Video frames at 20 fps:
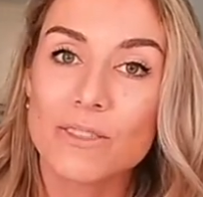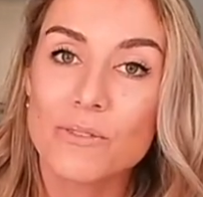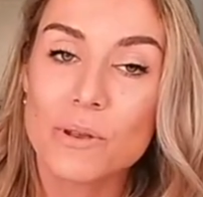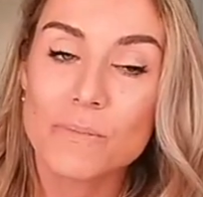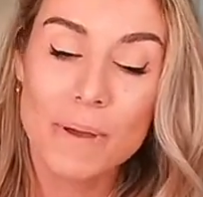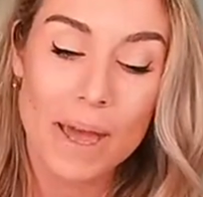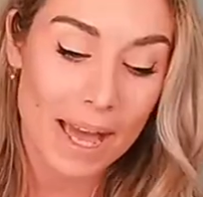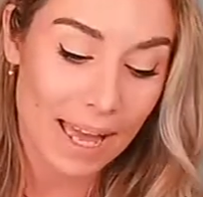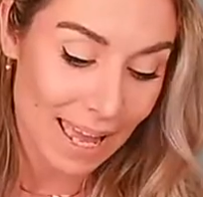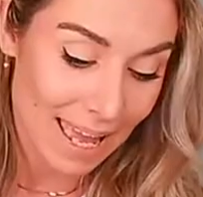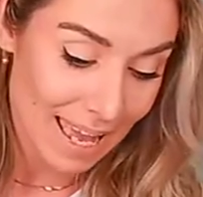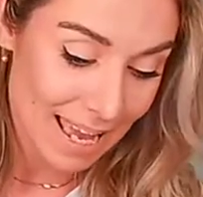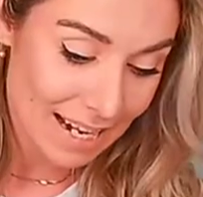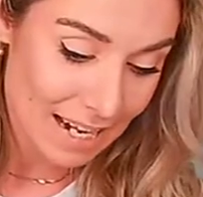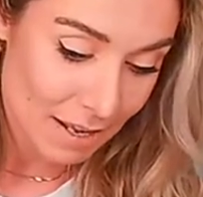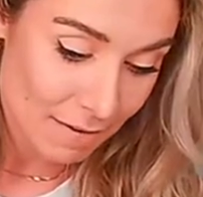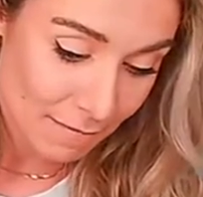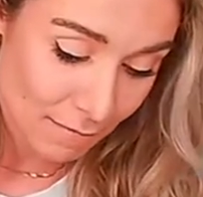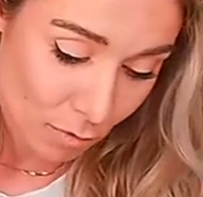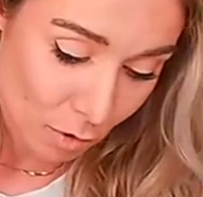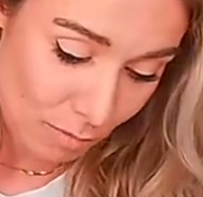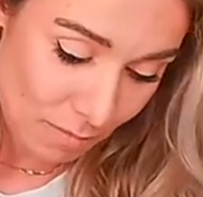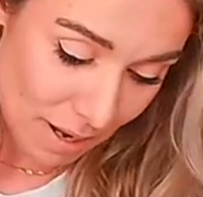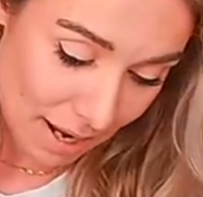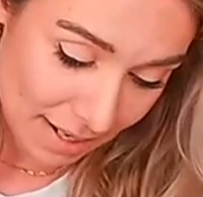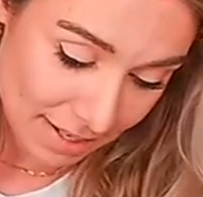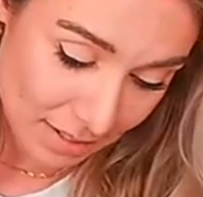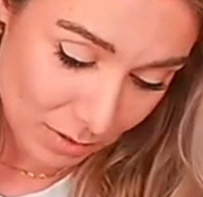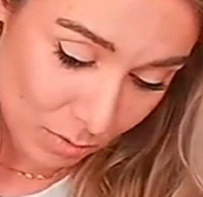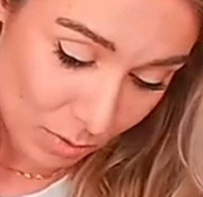three pack, and a four
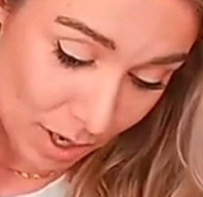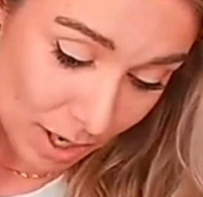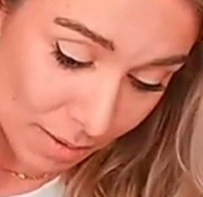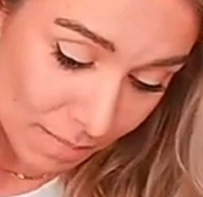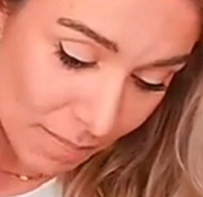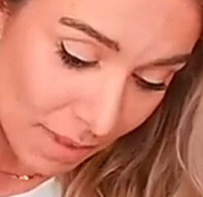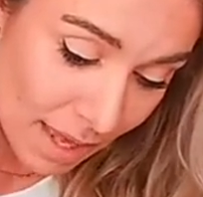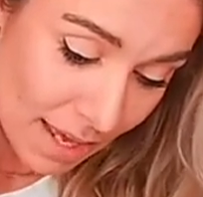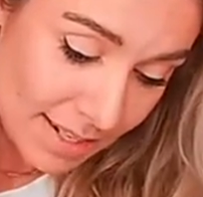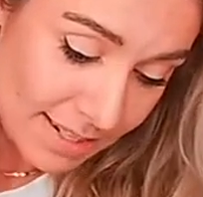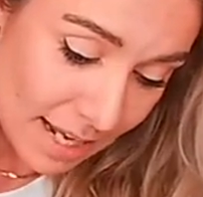pack as well.